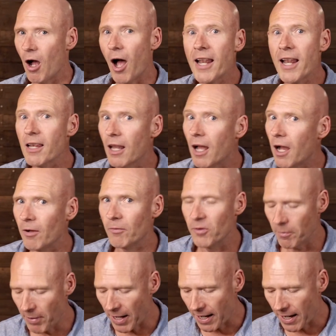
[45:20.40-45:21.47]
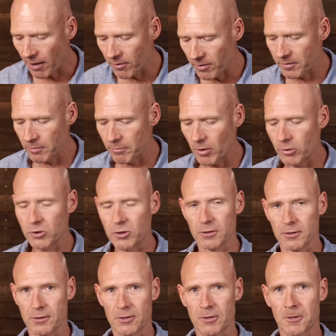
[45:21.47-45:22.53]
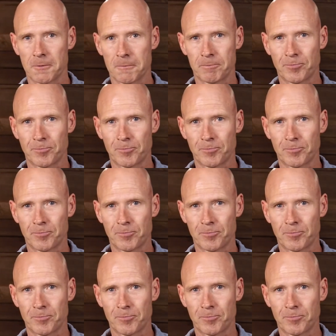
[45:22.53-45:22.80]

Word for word: I love the power of emotions.